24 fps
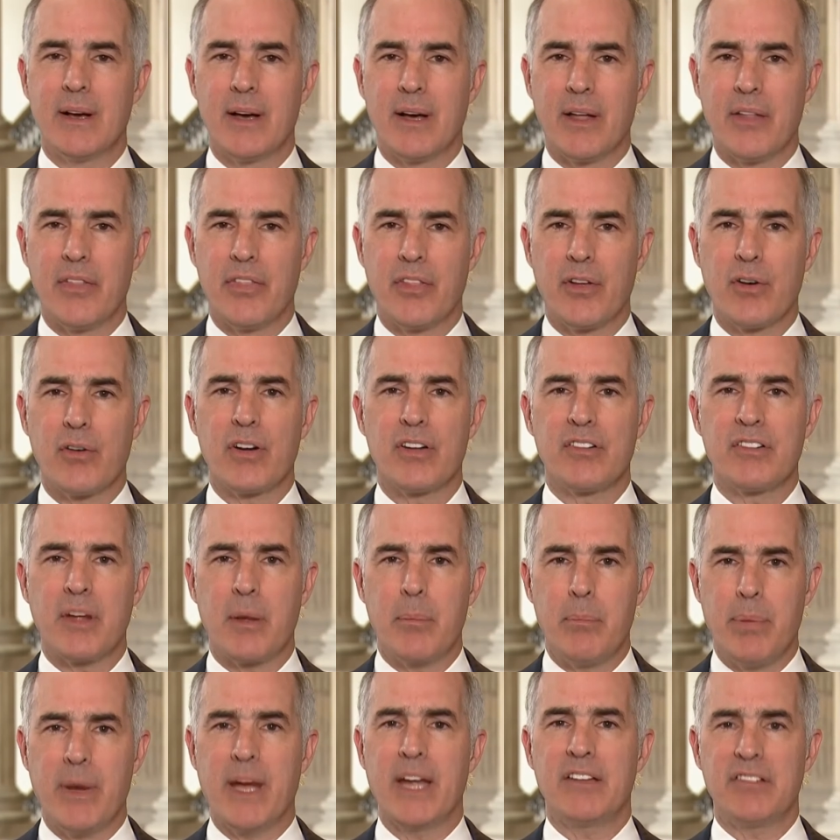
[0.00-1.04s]
there is
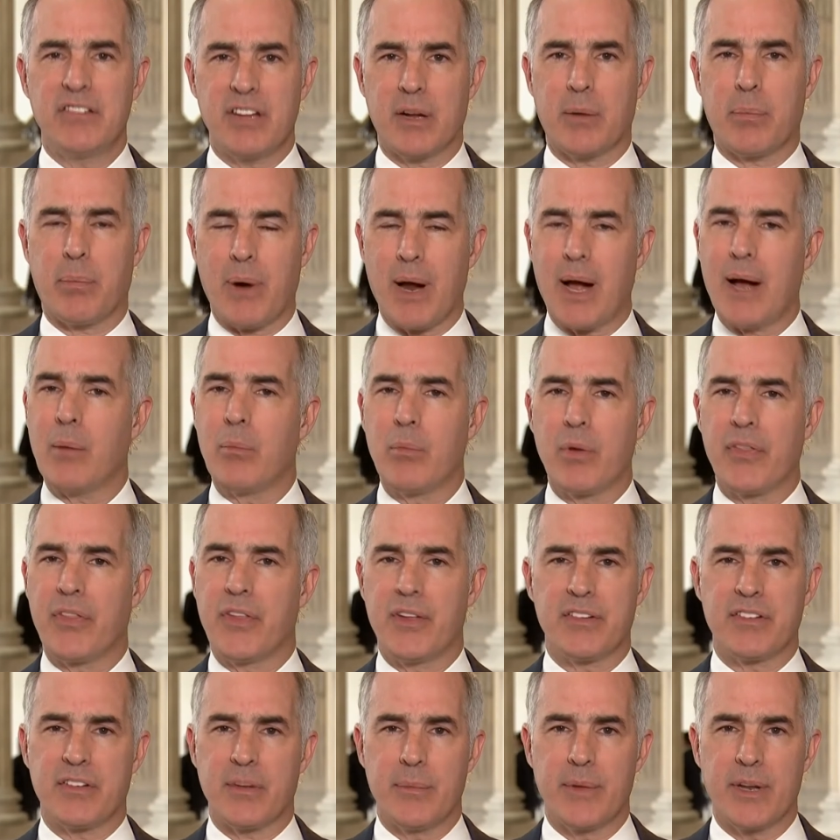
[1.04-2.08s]
a basic problem
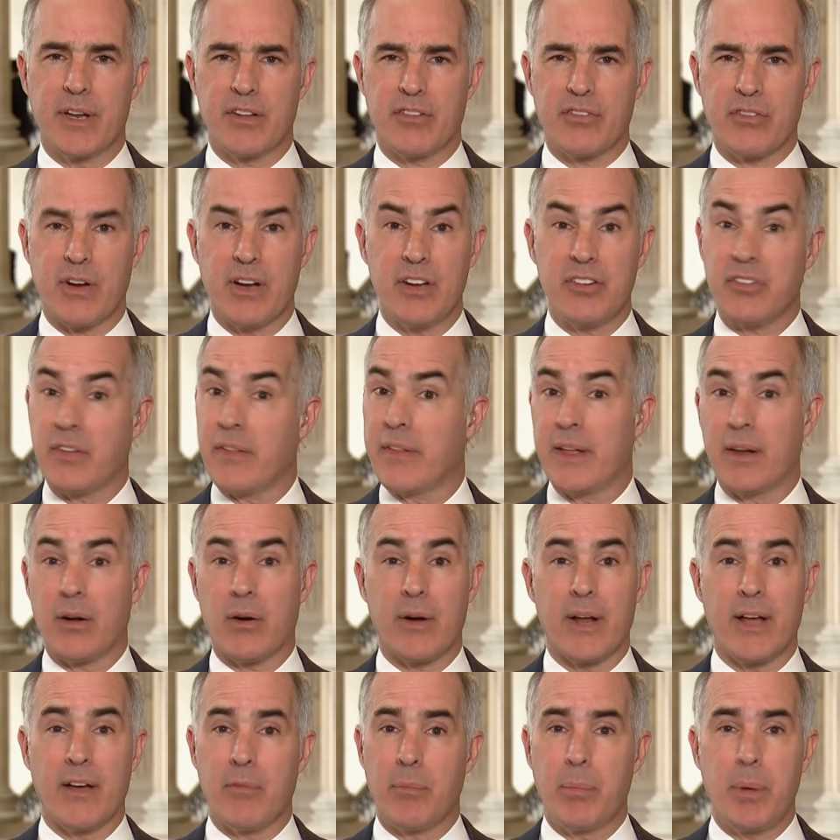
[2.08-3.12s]
with this administration. They
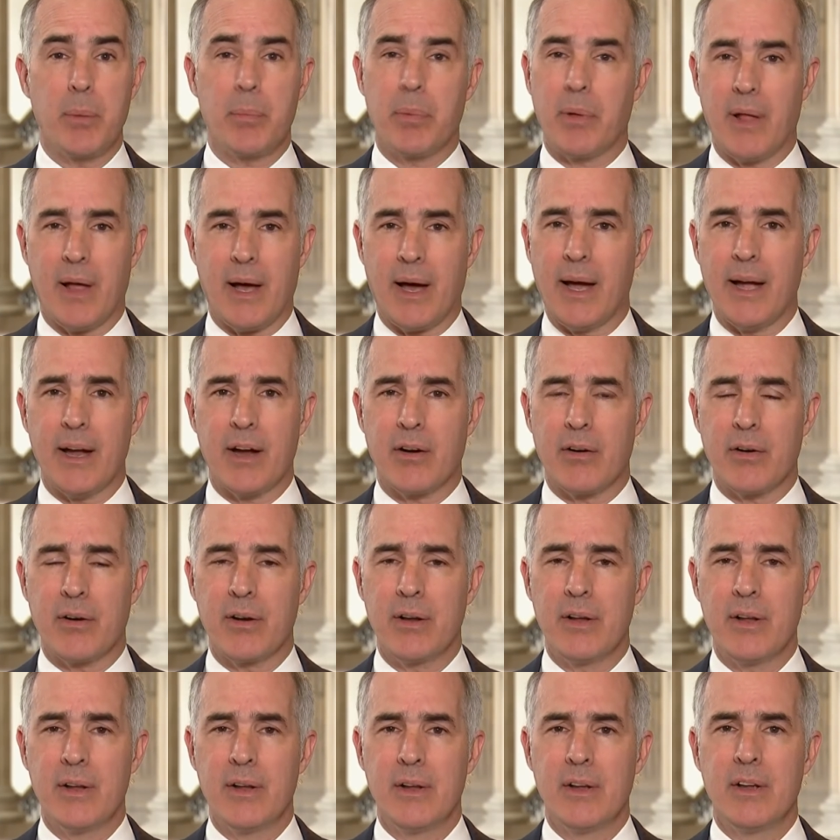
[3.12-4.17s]
don't have people
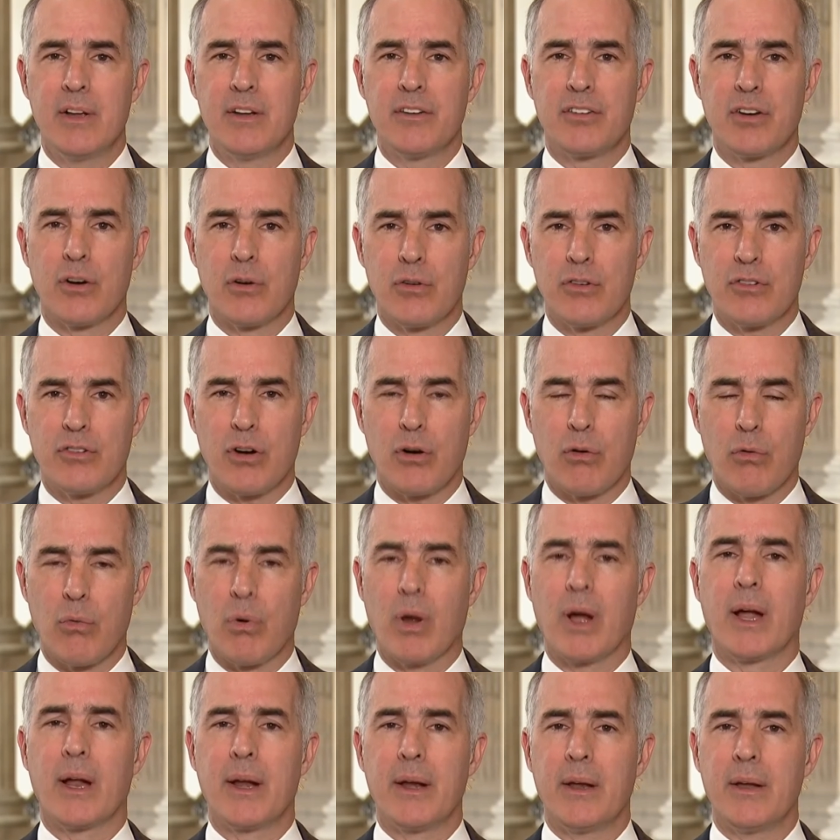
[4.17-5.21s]
hired
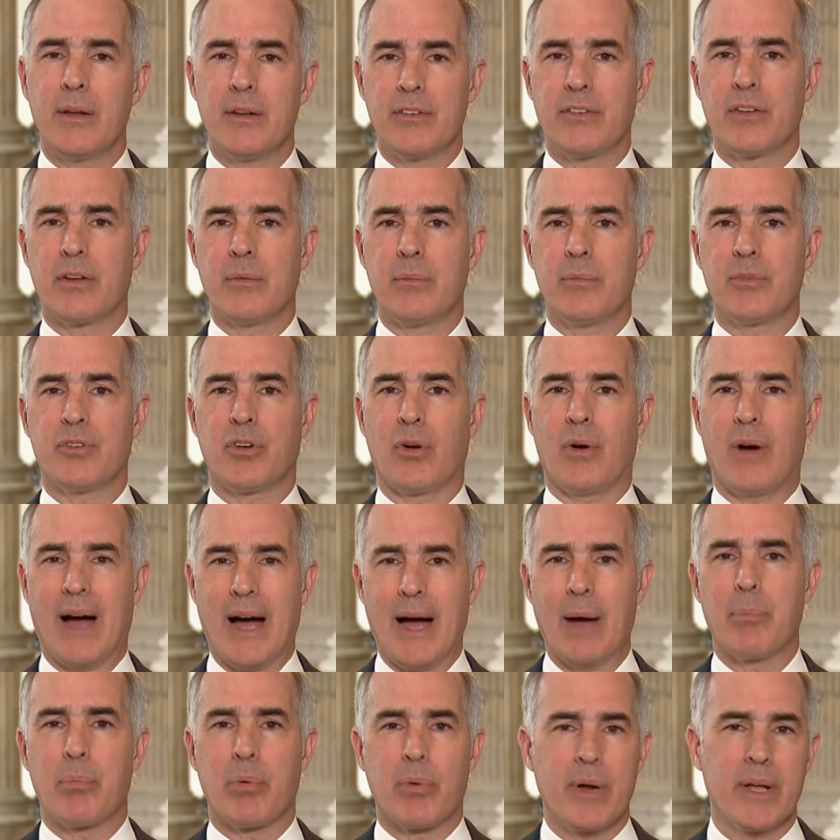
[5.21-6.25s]
to
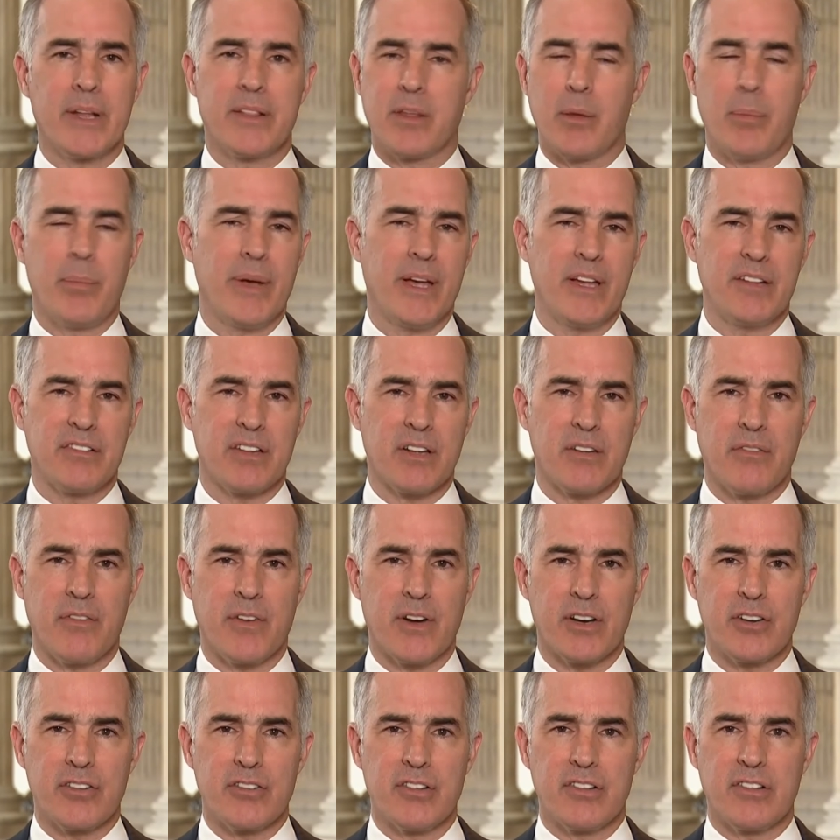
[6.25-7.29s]
operate the basic
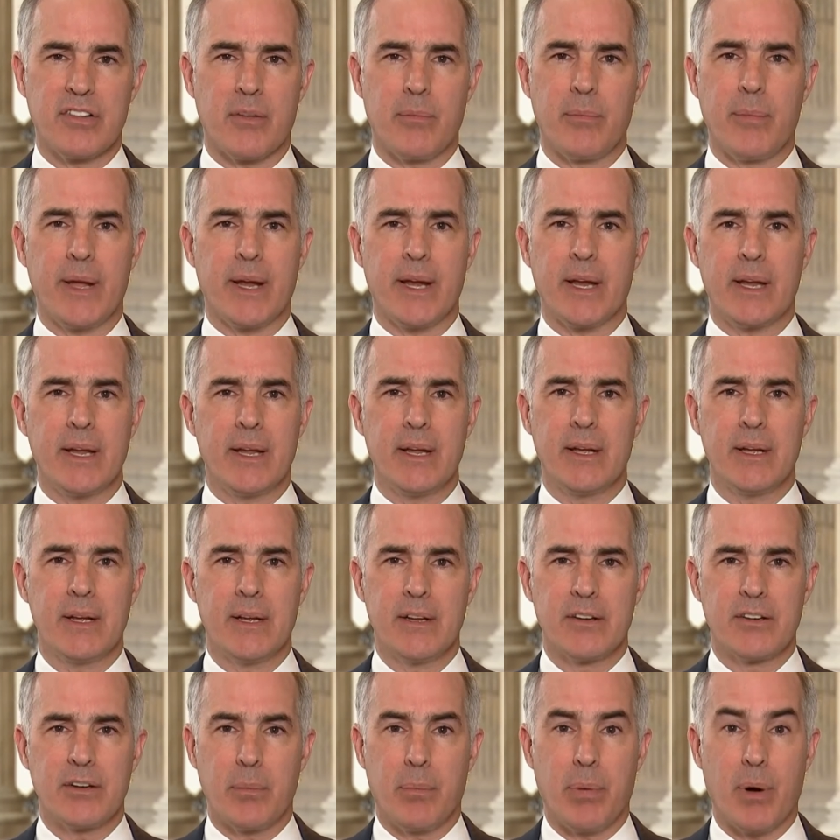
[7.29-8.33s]
functions of many
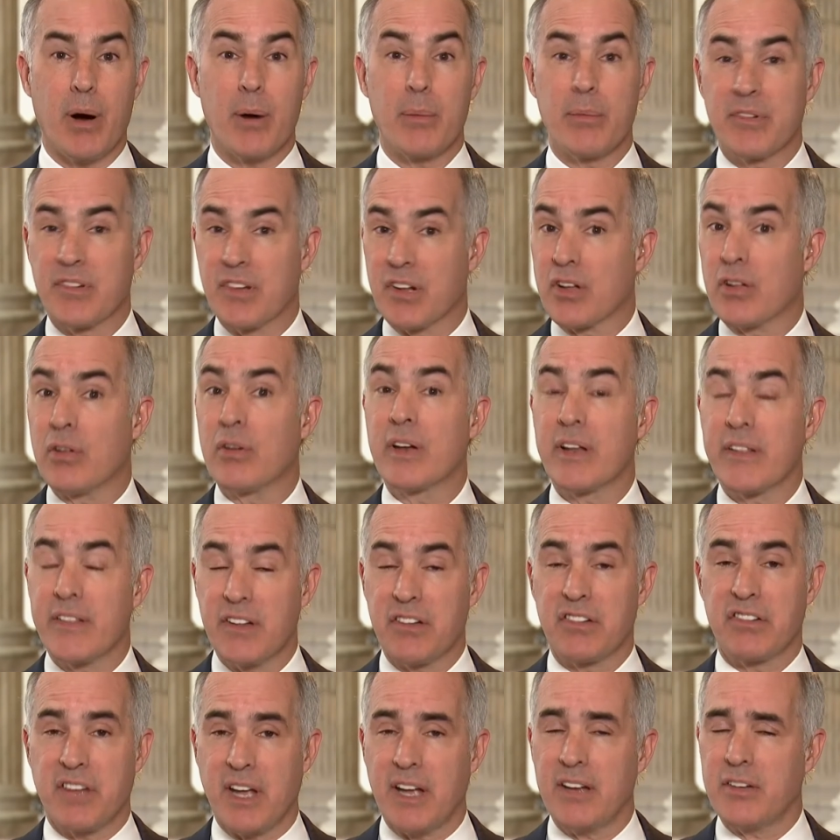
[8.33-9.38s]
departments, including
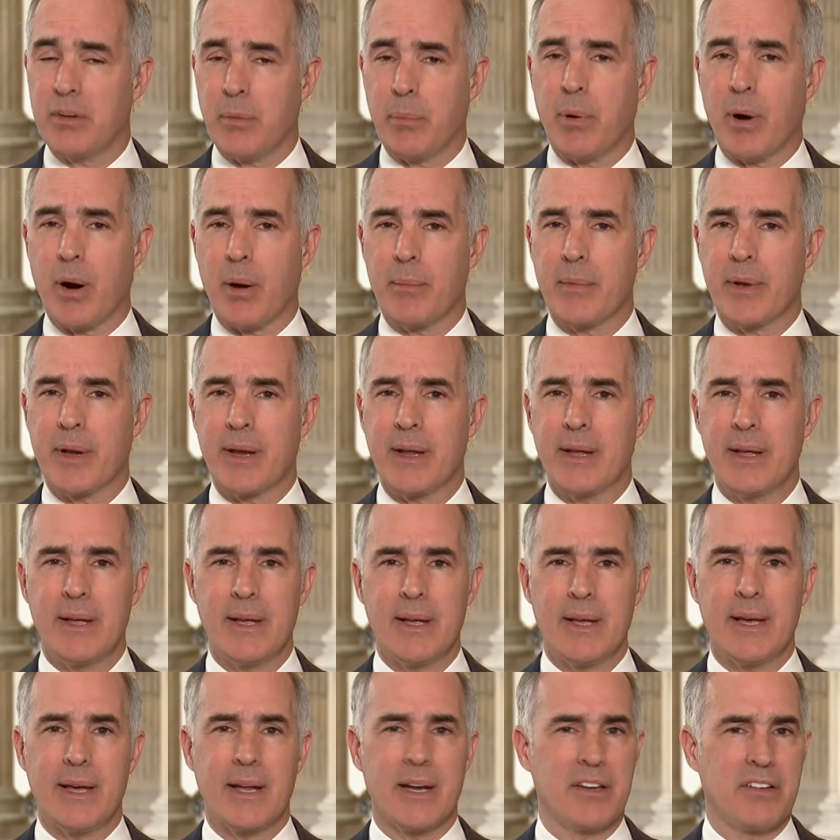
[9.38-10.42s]
the State Department,
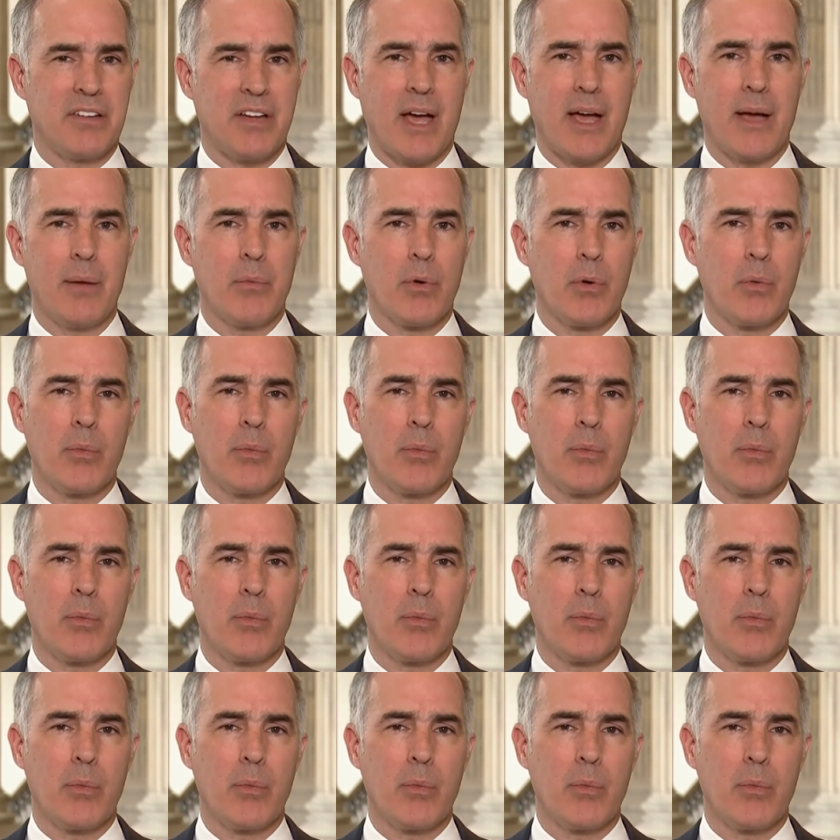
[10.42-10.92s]
at a time